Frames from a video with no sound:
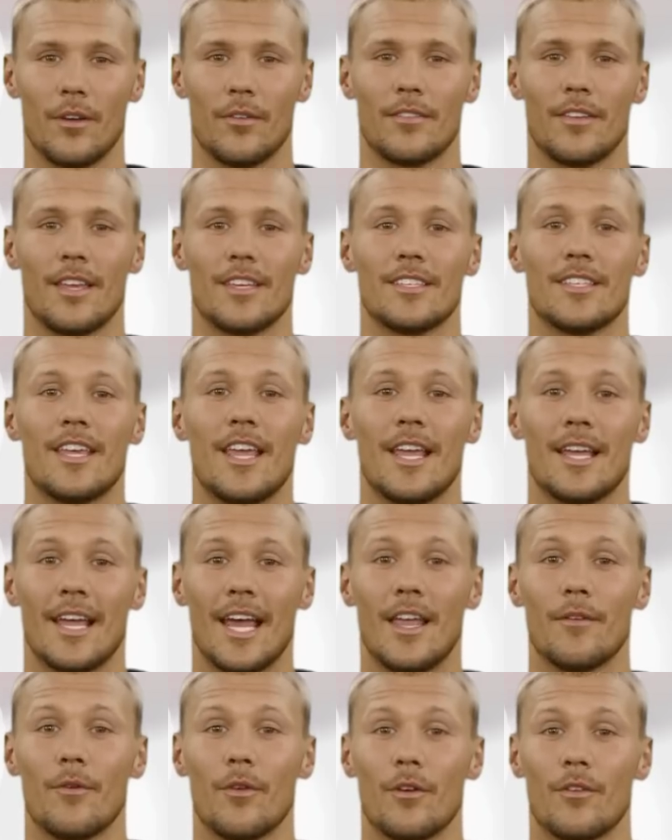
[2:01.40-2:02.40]
of this kind
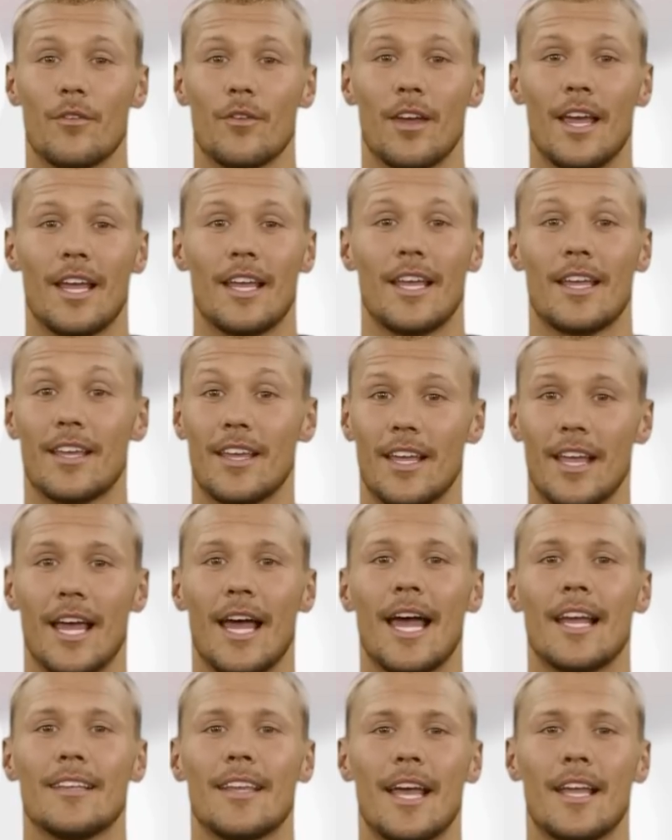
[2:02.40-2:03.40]
ever created
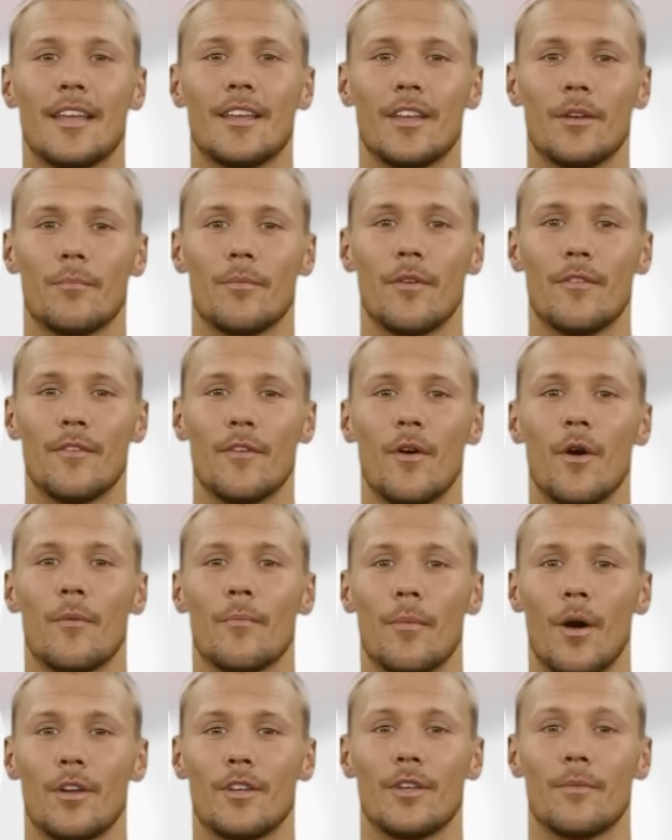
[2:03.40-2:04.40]
and that it can
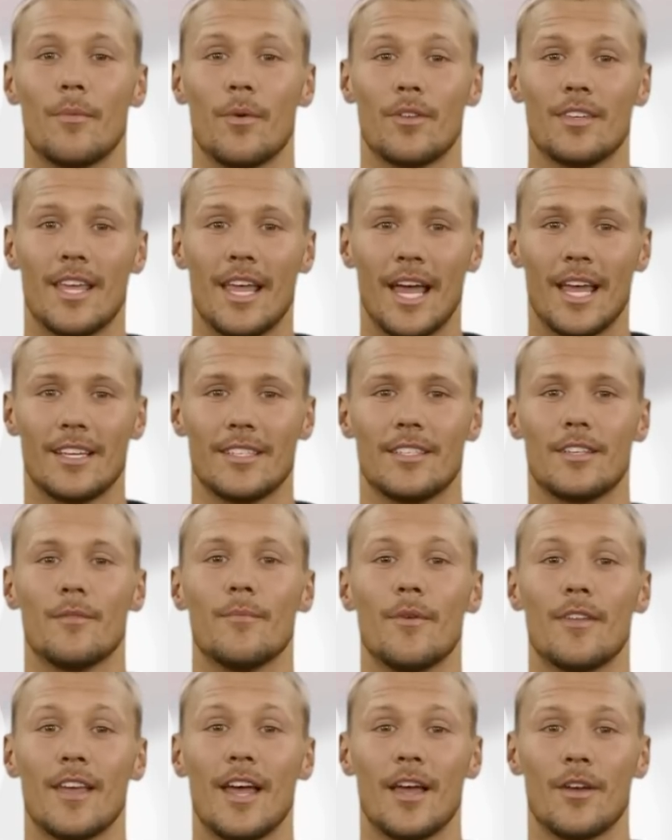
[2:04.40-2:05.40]
perform multiple tasks
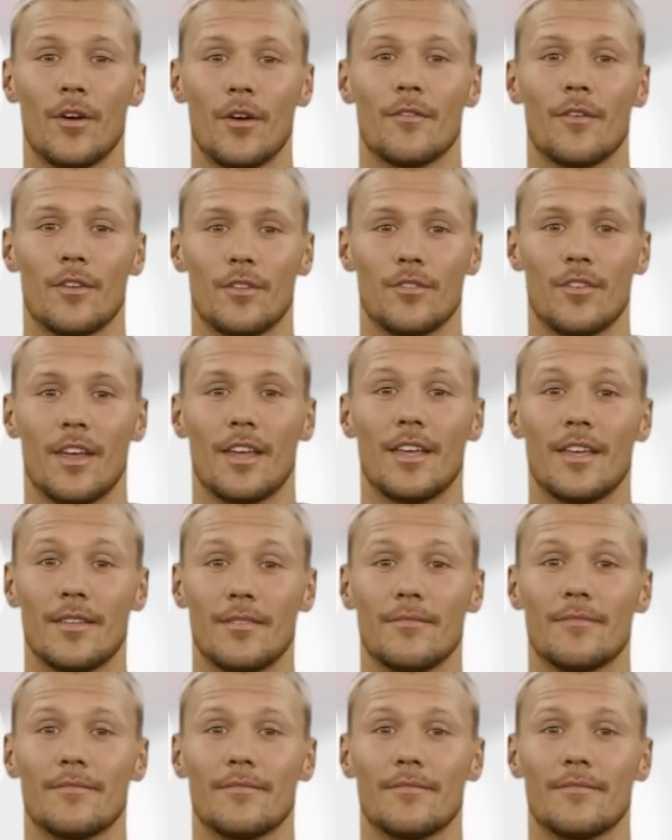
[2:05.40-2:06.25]
without overtraining.